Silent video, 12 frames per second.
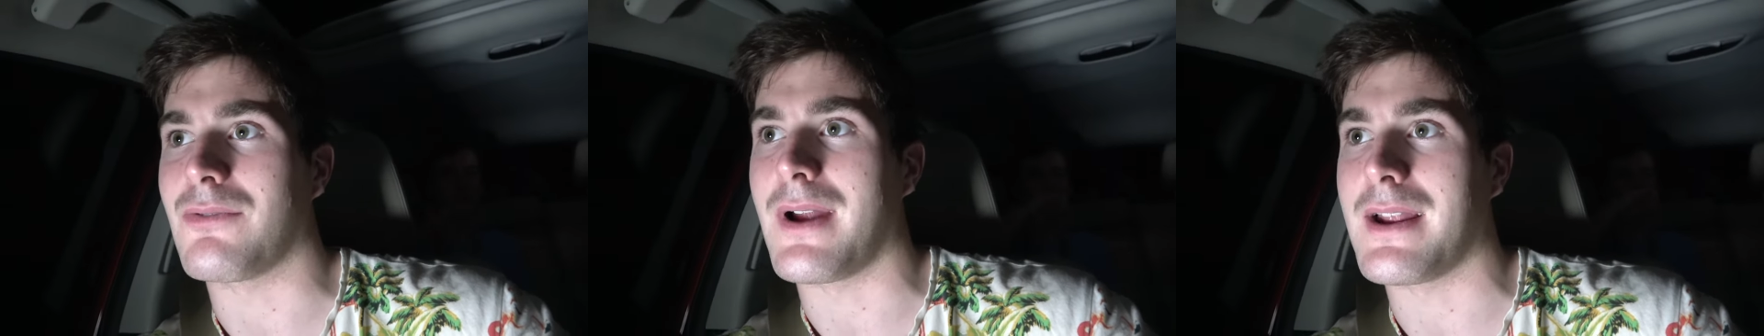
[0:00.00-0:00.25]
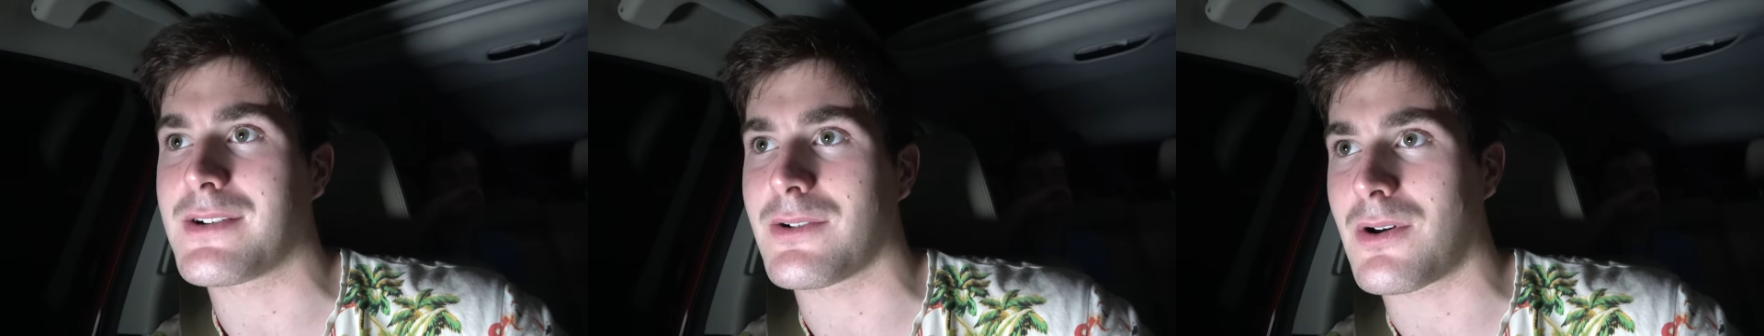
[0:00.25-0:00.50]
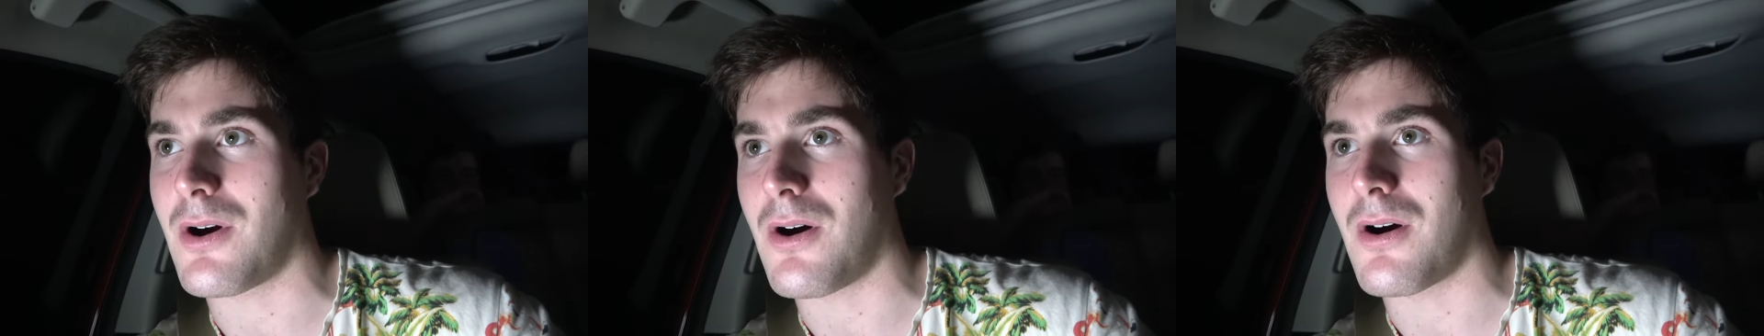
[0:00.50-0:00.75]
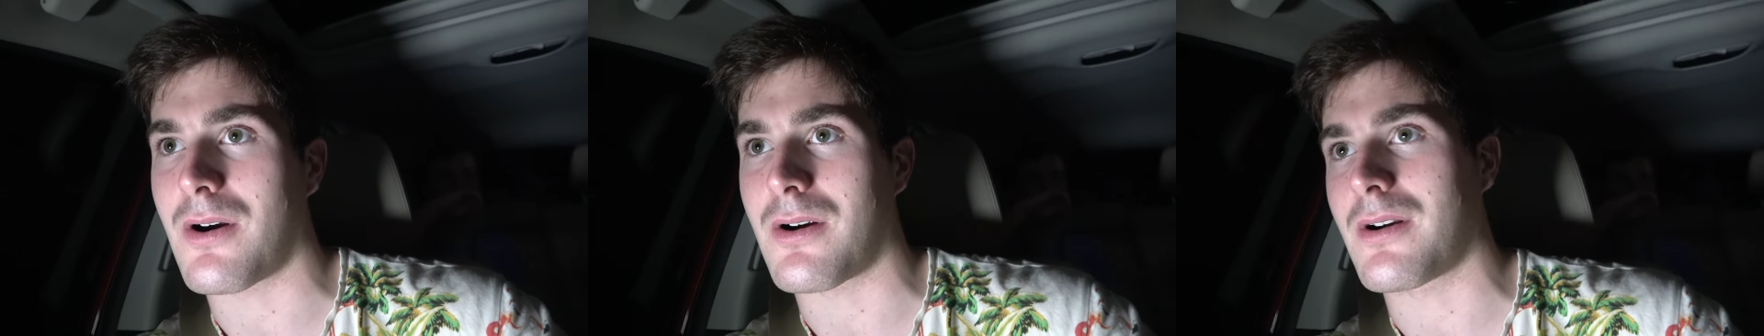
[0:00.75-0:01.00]
rental
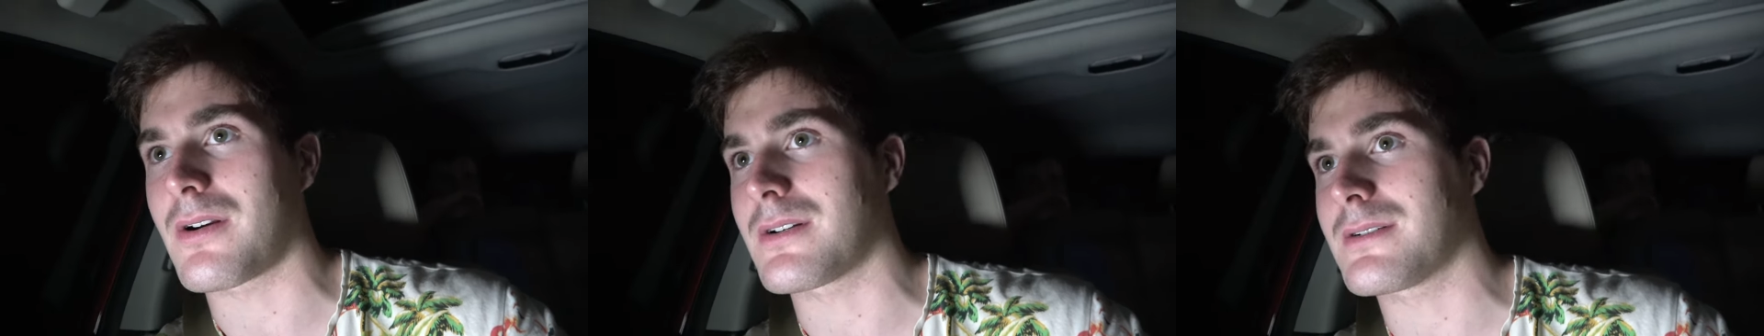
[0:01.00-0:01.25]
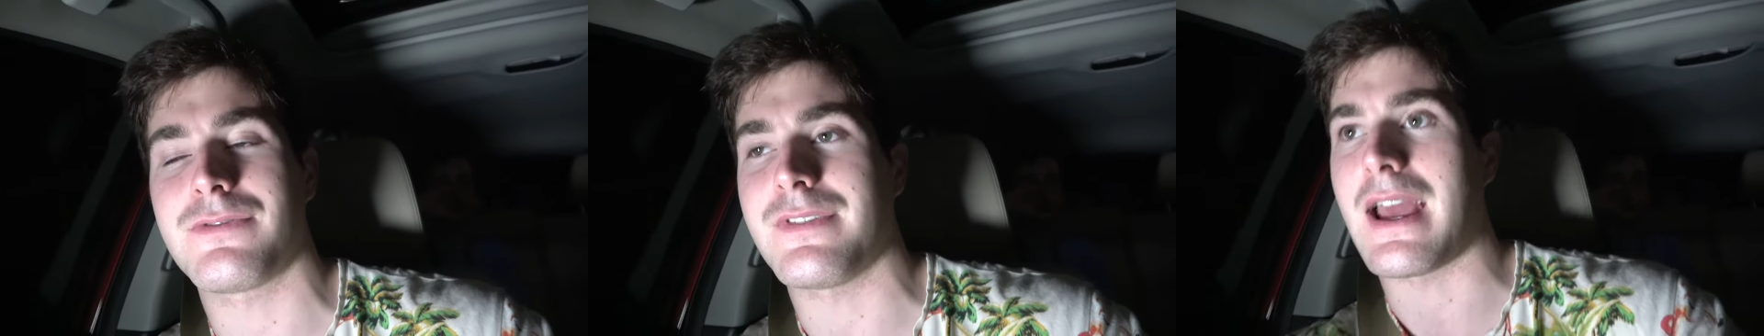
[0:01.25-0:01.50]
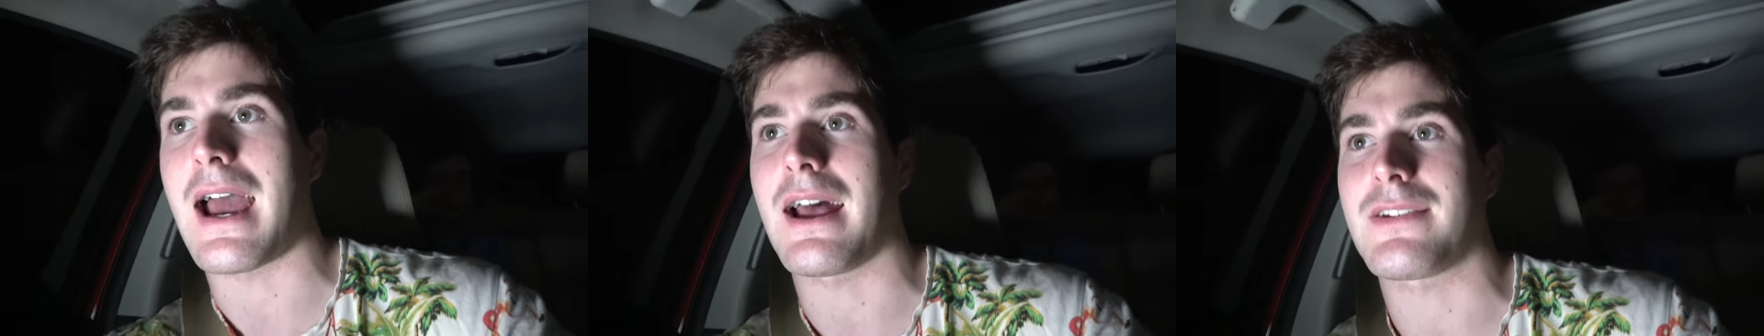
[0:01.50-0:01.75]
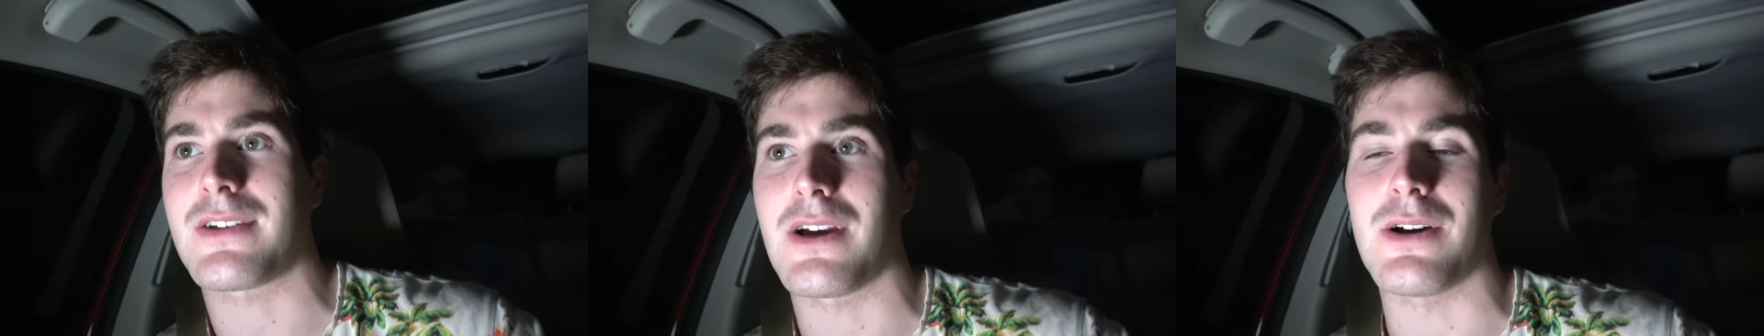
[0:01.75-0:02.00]
car
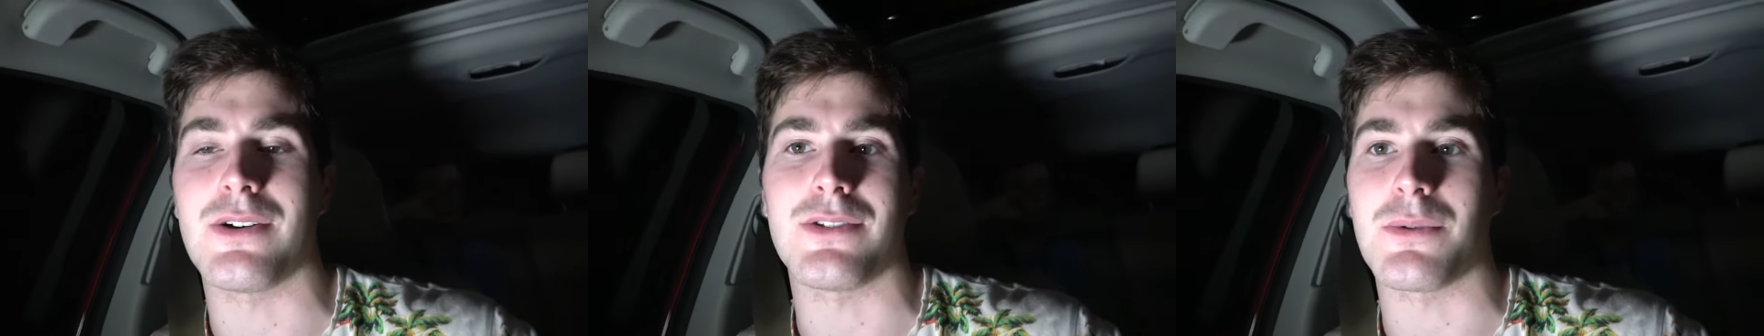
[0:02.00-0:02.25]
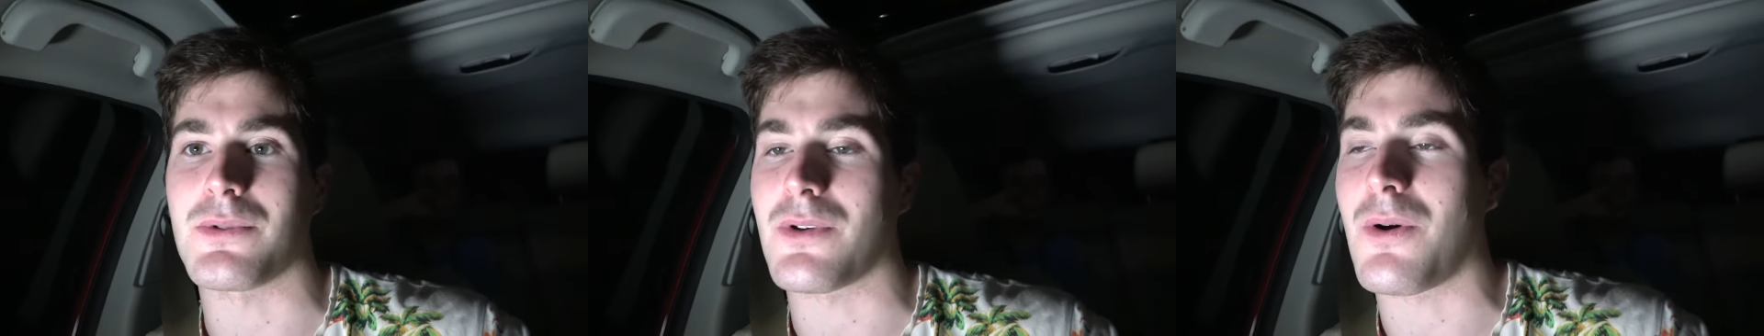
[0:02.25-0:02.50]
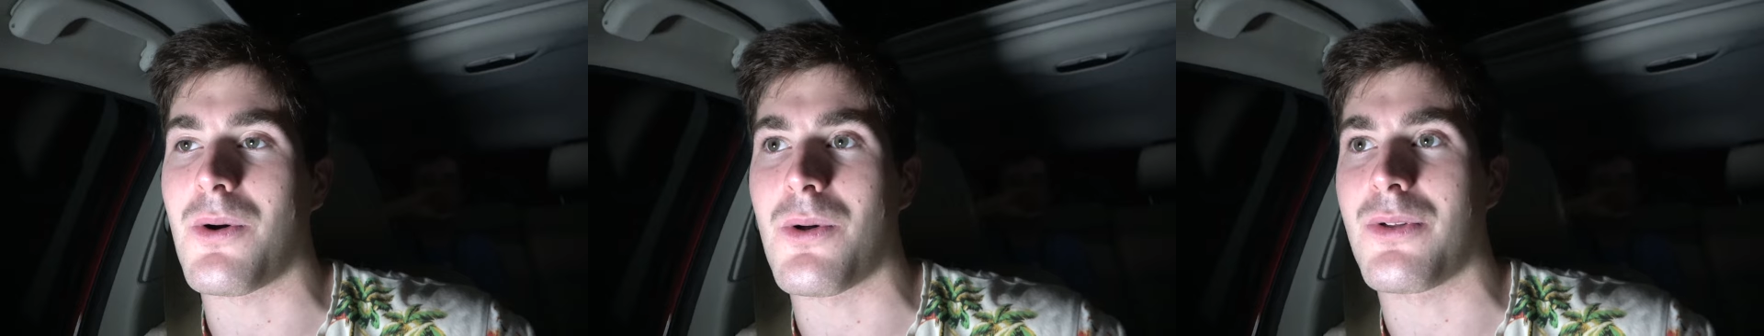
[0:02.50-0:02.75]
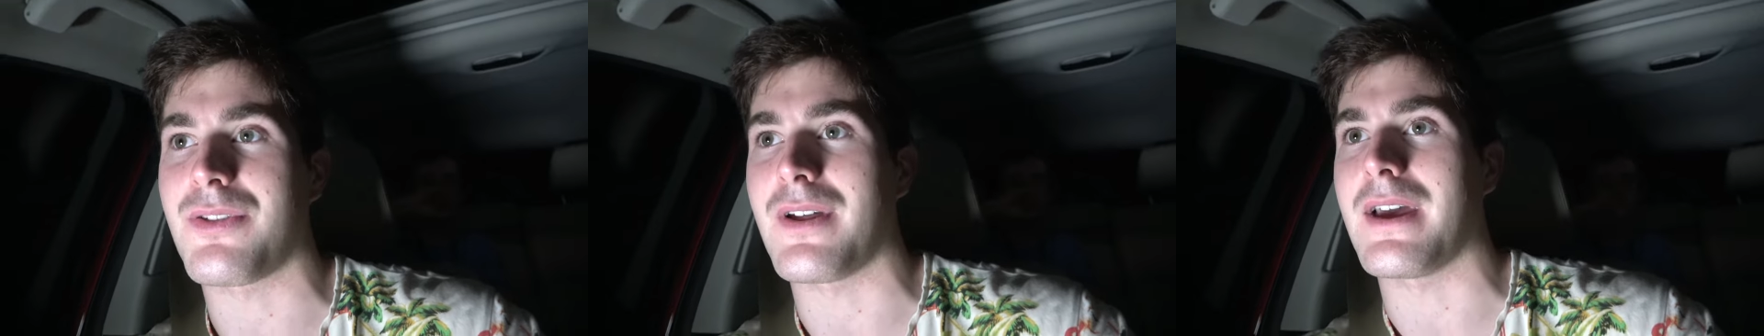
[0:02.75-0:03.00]
fiascos. It was a
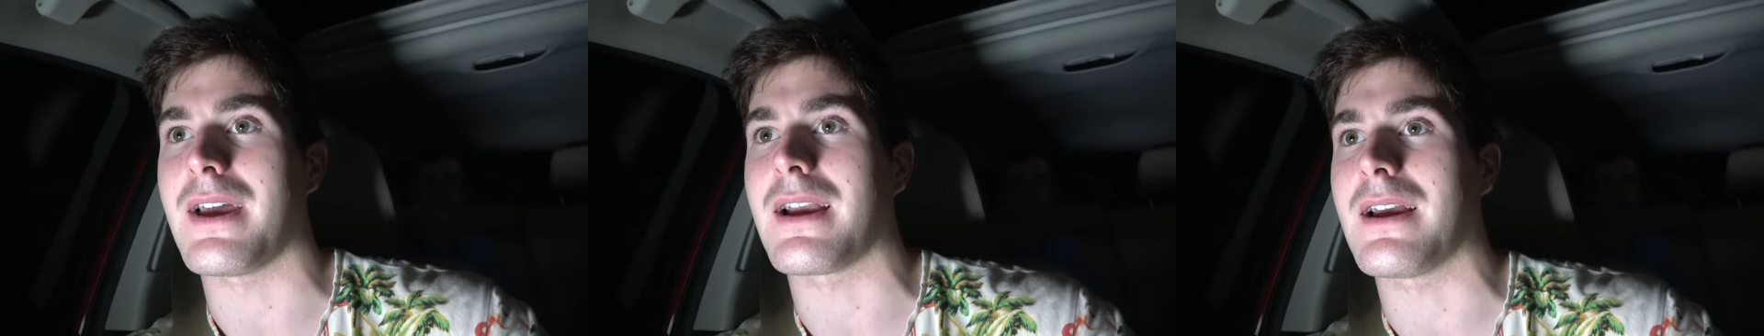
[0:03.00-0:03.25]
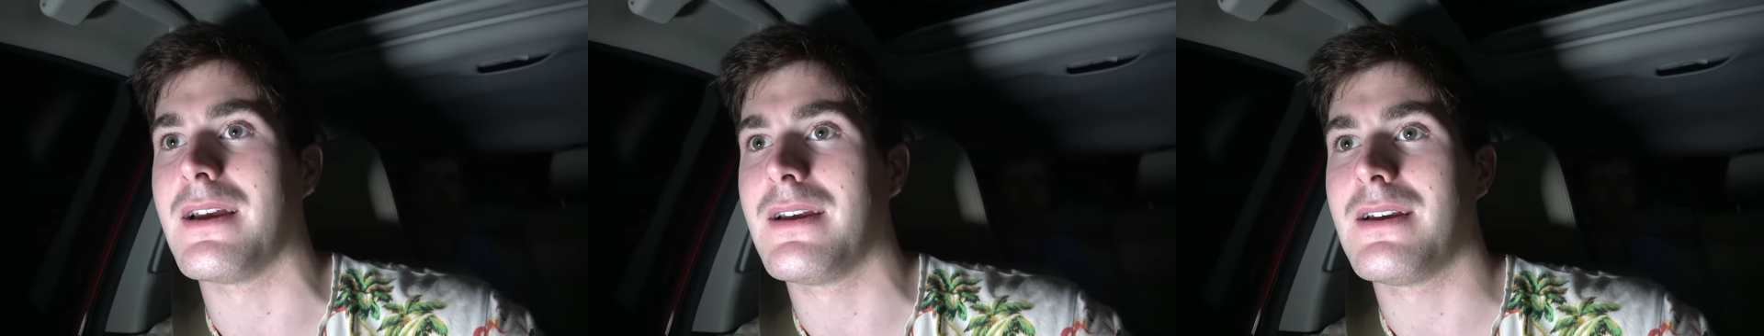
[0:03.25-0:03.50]
whole thing.